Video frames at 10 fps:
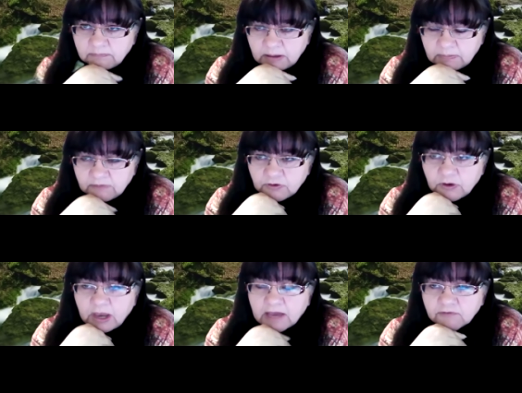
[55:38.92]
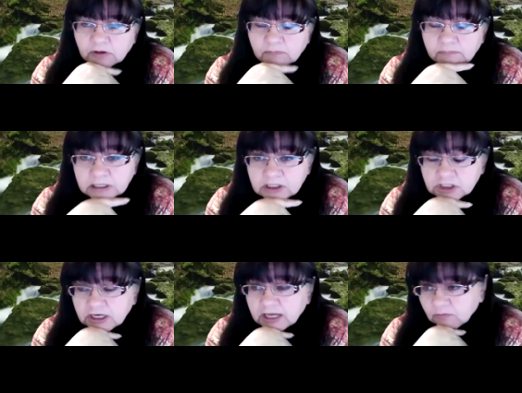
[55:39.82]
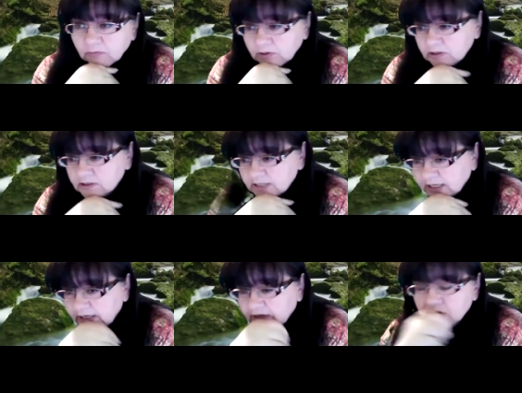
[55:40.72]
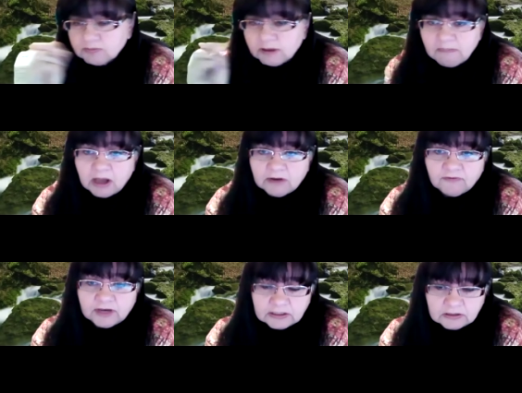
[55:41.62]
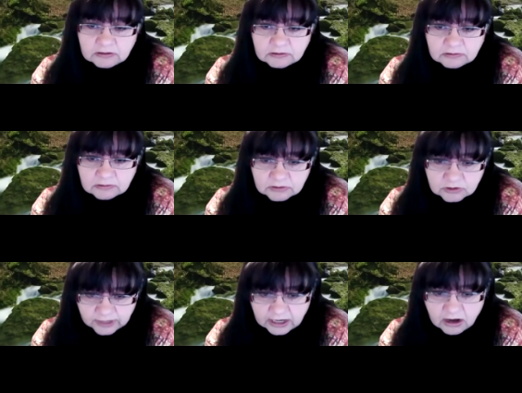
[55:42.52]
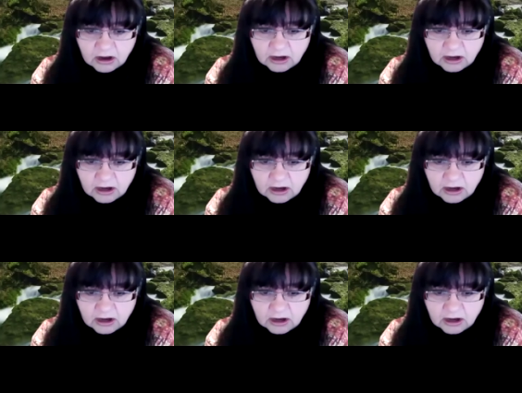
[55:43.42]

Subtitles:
maybe if you have your budget, I would say, here's my modified direct